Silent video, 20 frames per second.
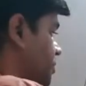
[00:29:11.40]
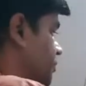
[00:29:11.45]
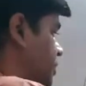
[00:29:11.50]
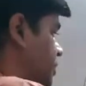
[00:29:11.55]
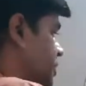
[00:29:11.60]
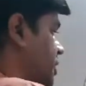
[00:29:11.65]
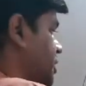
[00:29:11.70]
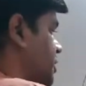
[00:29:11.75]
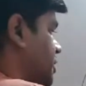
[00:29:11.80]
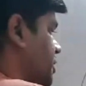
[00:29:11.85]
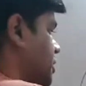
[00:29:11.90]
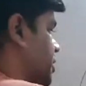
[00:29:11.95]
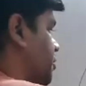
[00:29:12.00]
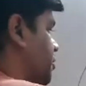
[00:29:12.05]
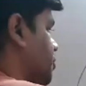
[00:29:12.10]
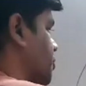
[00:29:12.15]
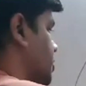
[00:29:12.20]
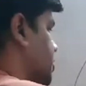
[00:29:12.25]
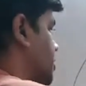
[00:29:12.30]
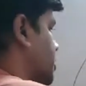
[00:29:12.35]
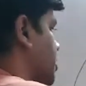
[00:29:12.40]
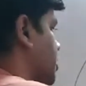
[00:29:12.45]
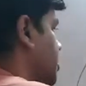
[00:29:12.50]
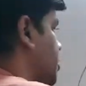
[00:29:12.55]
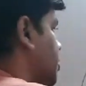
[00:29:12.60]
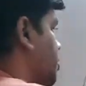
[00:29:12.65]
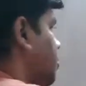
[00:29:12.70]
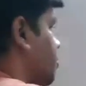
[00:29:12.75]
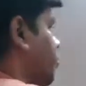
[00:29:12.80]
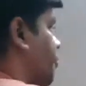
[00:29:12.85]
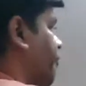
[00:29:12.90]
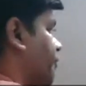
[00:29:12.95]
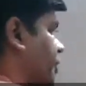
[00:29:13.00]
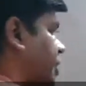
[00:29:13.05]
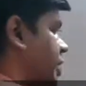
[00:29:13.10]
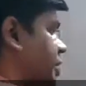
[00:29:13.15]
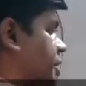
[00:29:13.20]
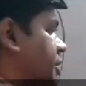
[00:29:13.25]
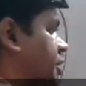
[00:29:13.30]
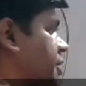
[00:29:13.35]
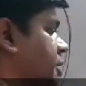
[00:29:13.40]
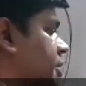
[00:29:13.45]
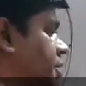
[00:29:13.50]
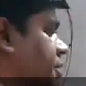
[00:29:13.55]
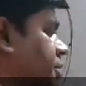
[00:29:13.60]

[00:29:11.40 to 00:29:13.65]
vertical circular motion, where